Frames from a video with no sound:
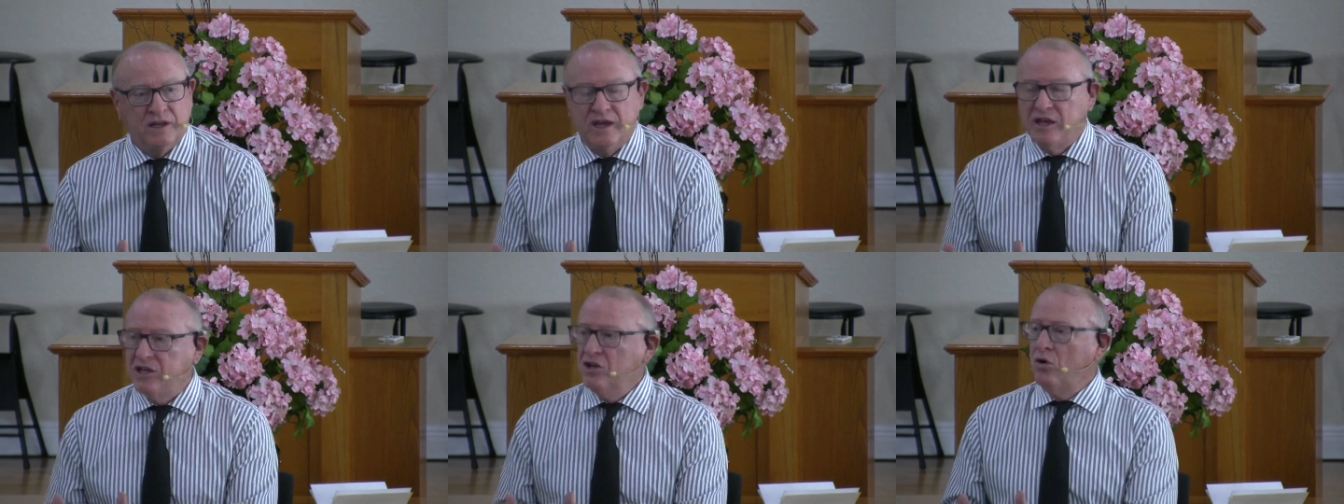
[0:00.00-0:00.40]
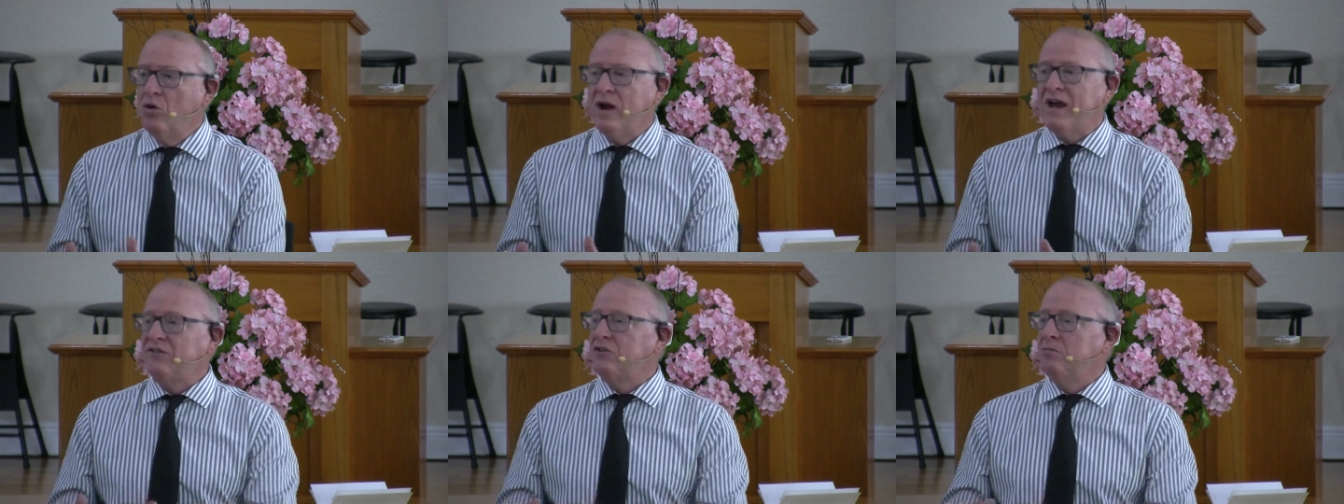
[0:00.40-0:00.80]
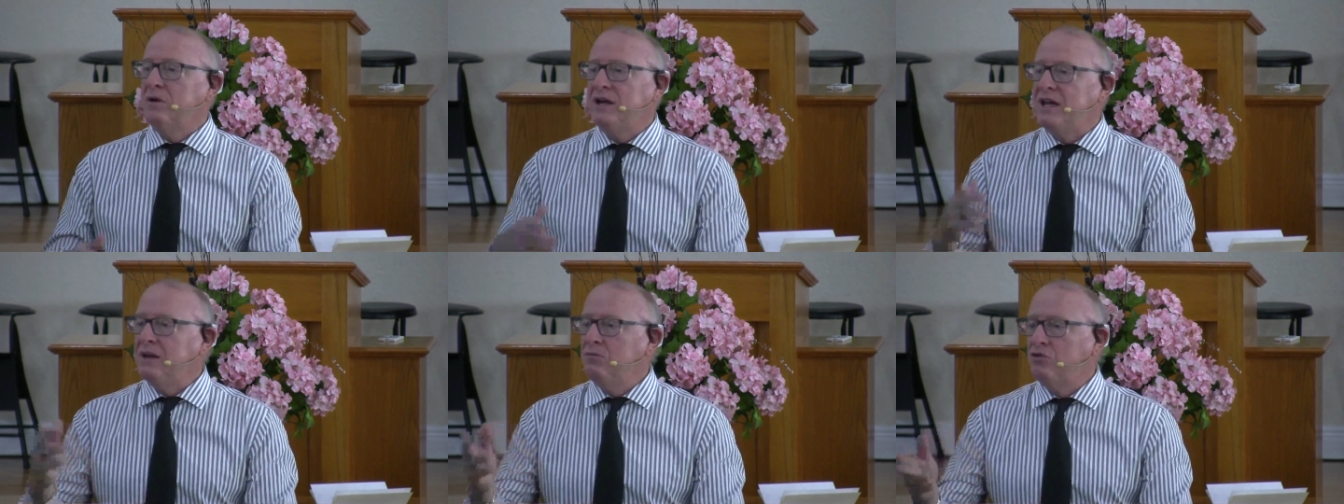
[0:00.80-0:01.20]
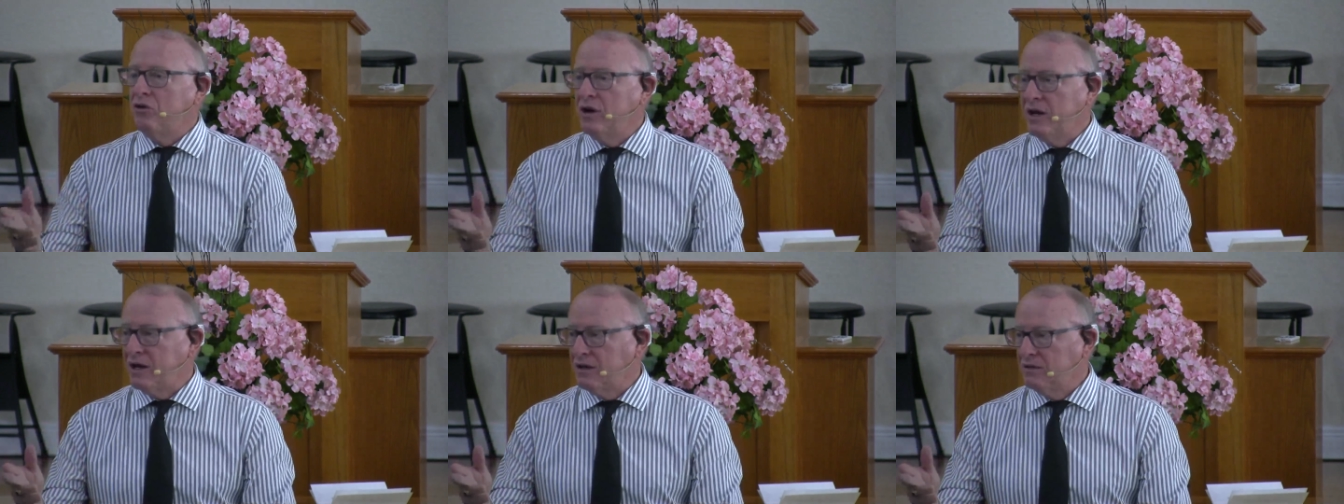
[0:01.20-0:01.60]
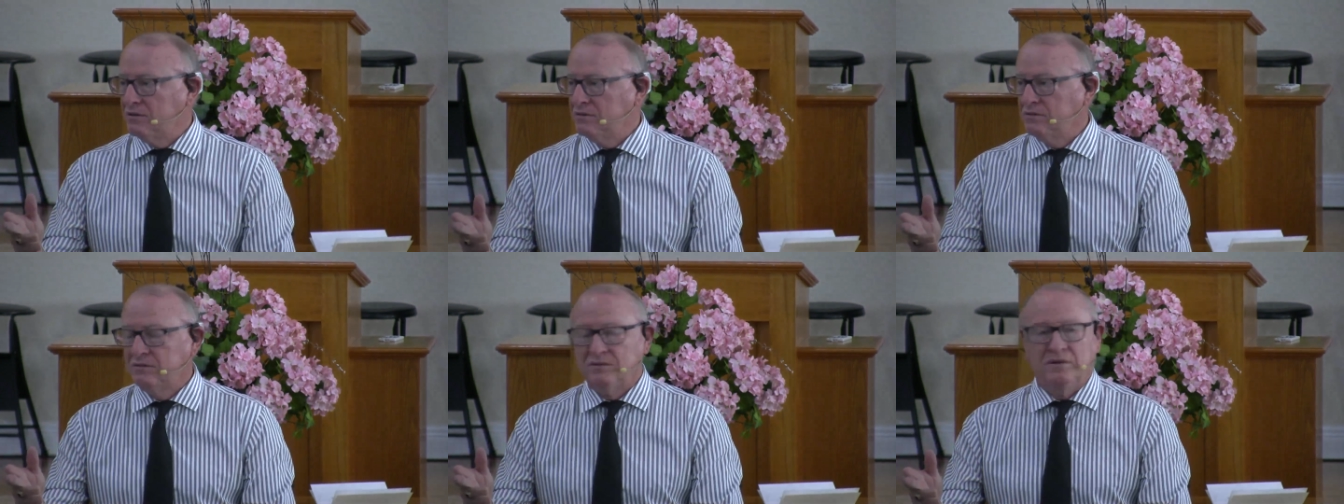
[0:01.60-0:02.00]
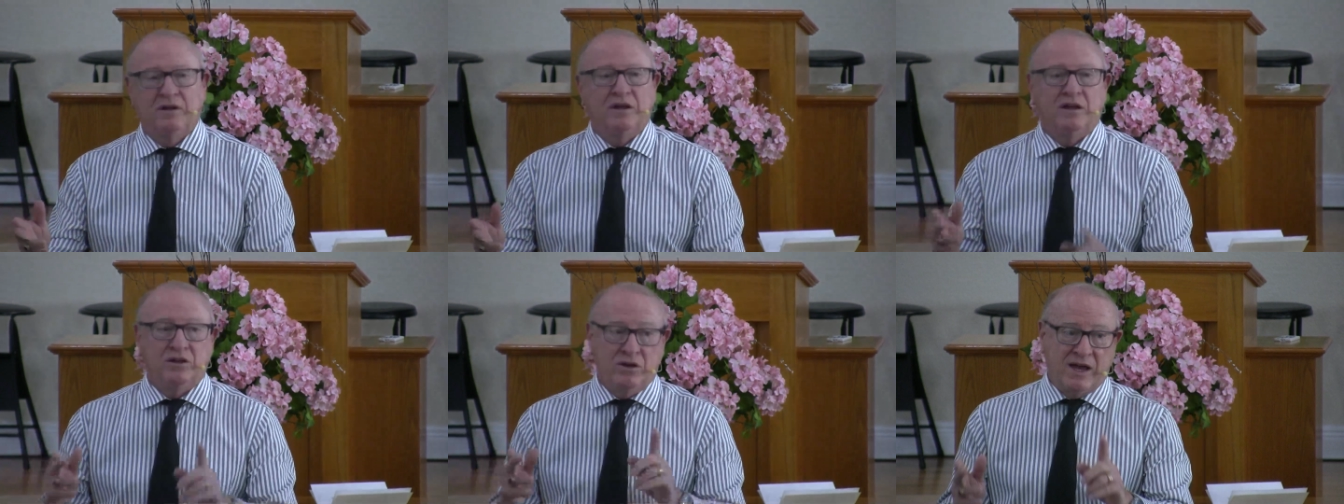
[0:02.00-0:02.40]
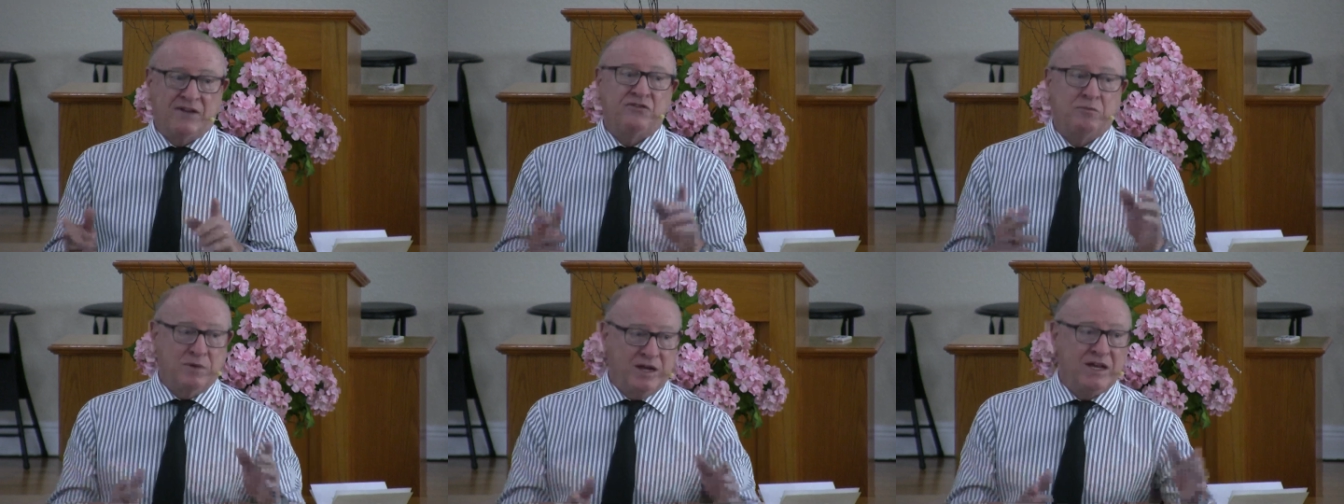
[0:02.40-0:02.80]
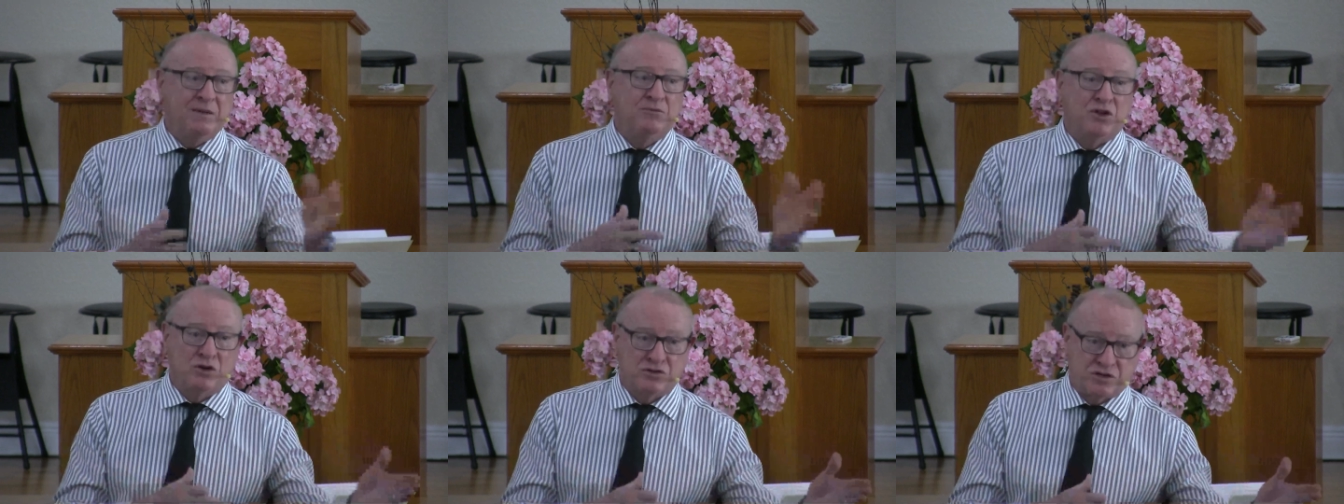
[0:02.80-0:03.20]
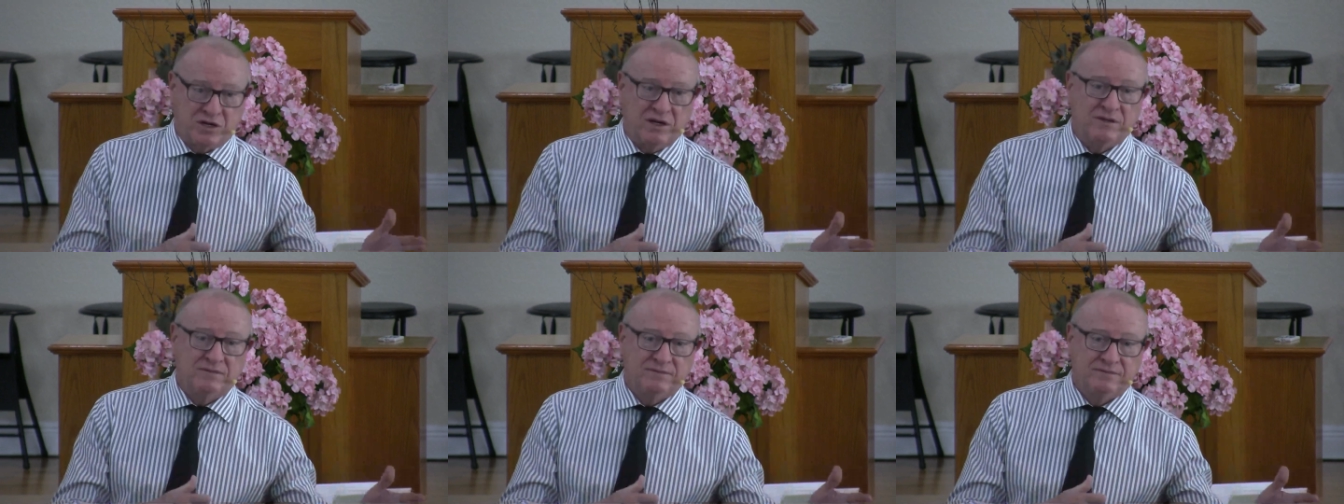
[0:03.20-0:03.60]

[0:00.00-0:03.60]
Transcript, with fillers: You don't have to make him drink, you have to make him thirsty.